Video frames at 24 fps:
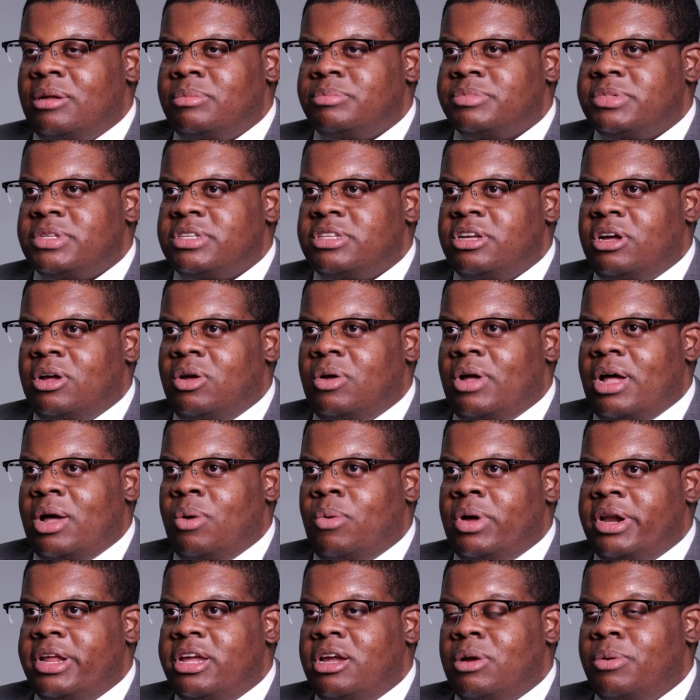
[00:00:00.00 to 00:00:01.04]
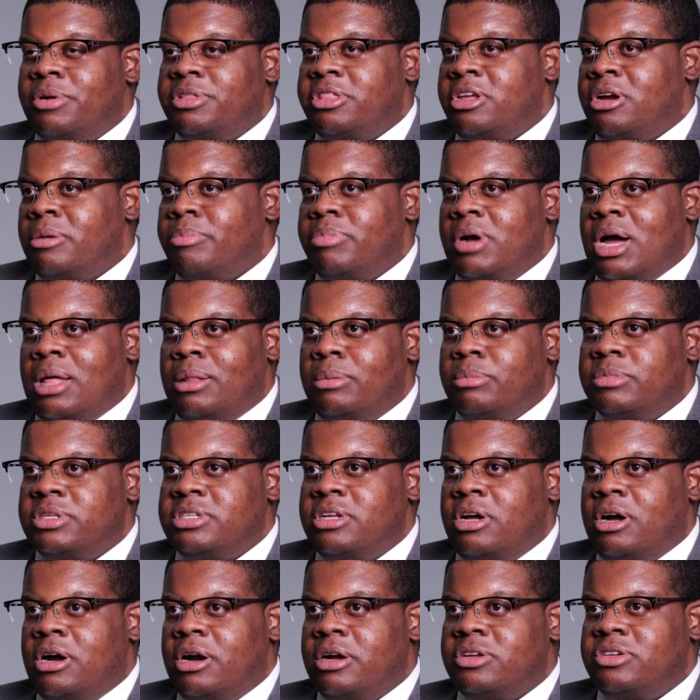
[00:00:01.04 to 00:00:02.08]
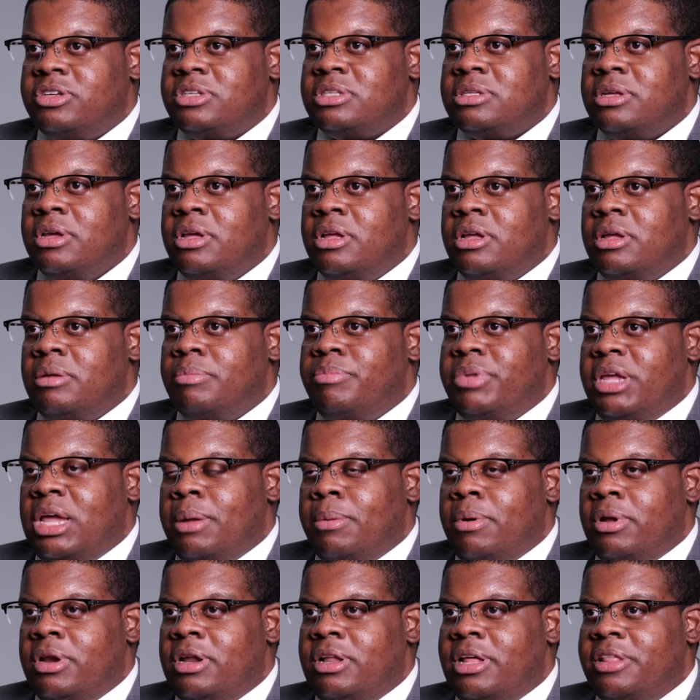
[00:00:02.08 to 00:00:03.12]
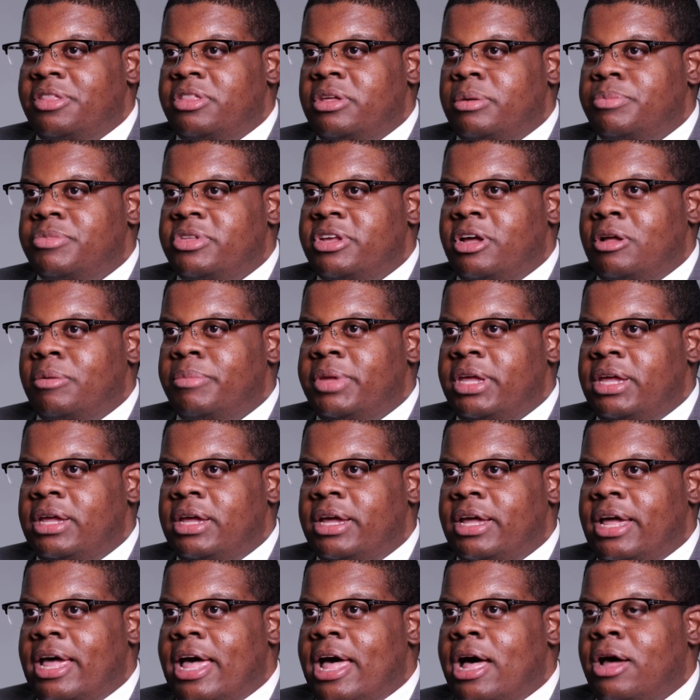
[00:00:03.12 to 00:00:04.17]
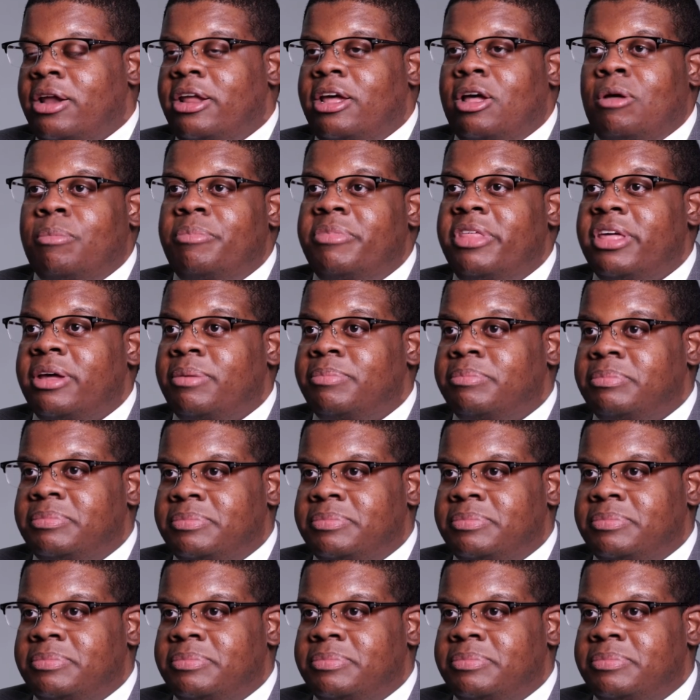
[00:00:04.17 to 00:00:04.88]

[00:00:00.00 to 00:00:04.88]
So I want to hear what their problems are, just be able to let them tell me how to help them.